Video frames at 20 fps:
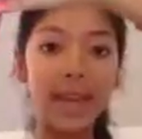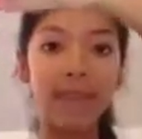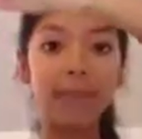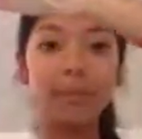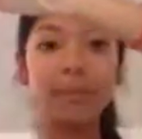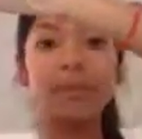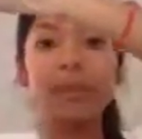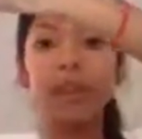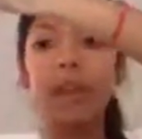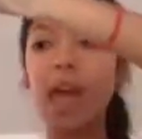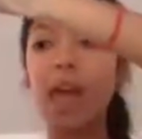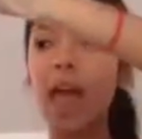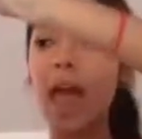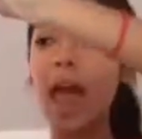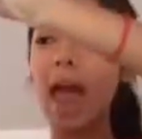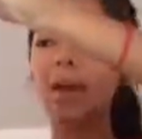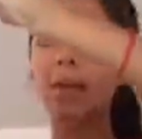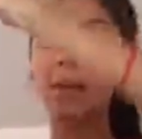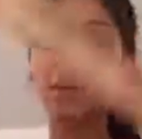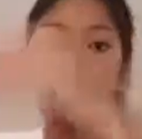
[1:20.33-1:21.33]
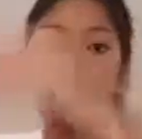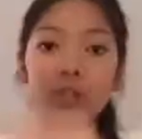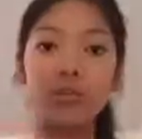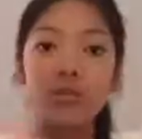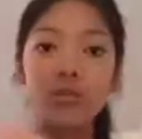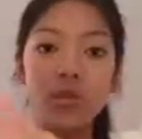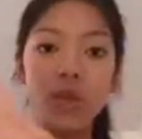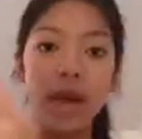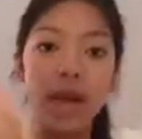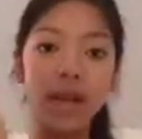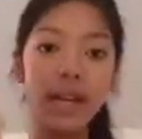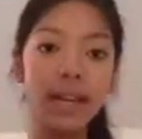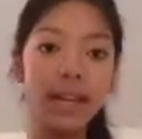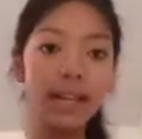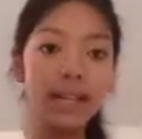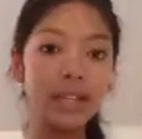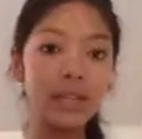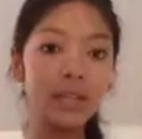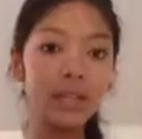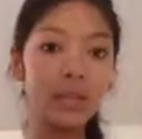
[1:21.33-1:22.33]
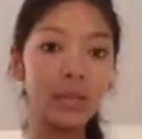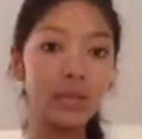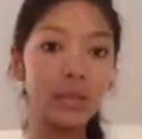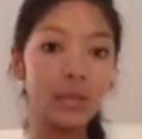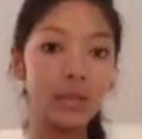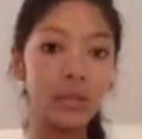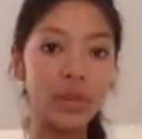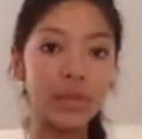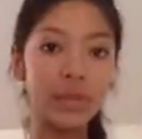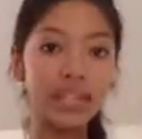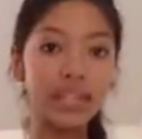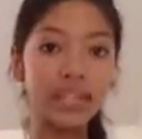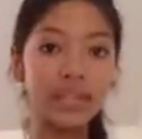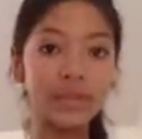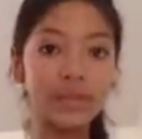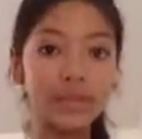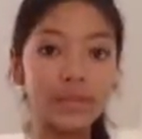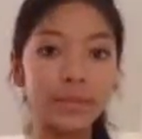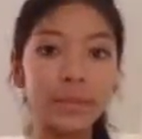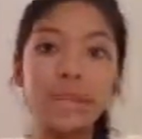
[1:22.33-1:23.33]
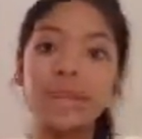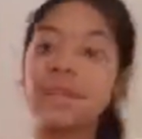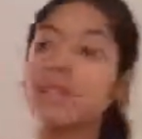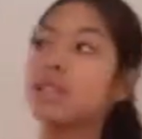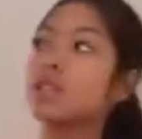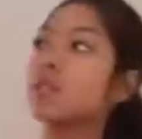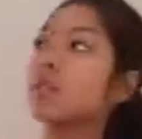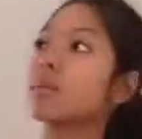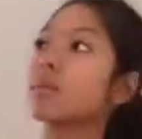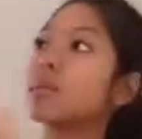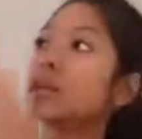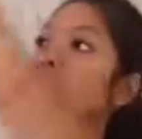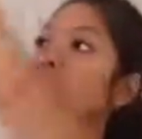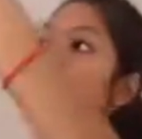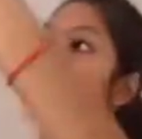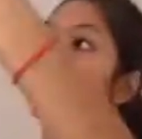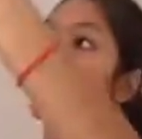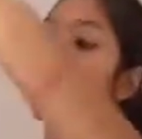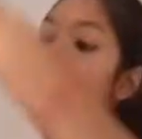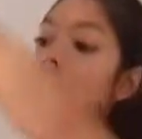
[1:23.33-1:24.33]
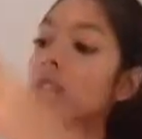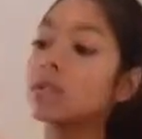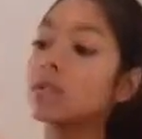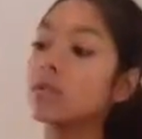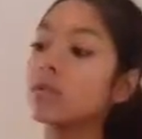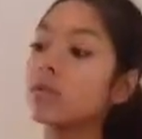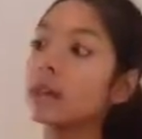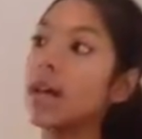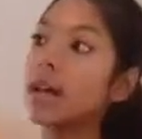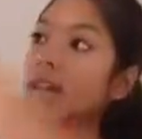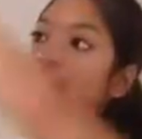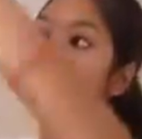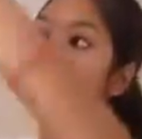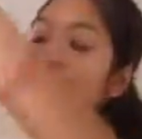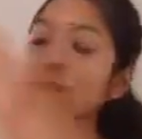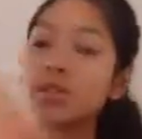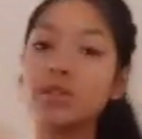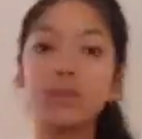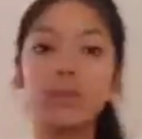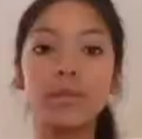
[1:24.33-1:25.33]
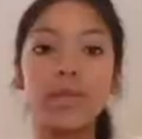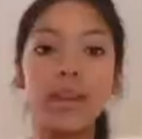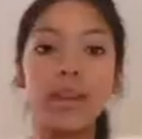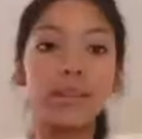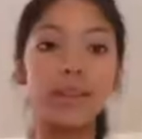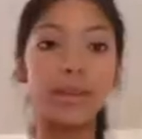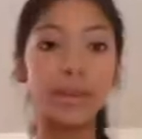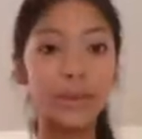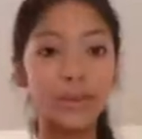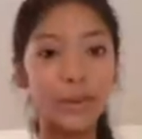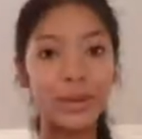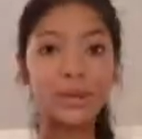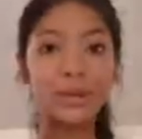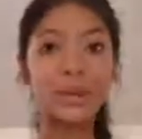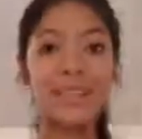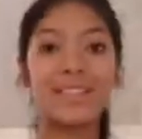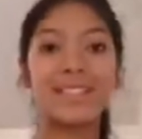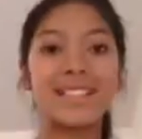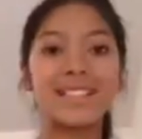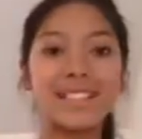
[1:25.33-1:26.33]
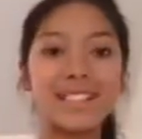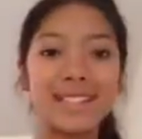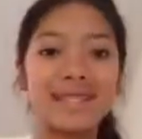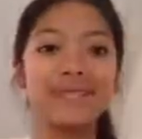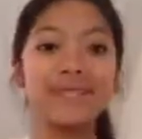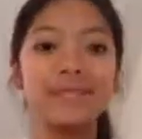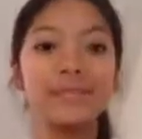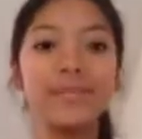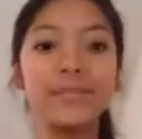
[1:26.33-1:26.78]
it and I'm going to cut it into 3 different pieces. So I'm going to do 2 cuts, which will make me 3 pieces.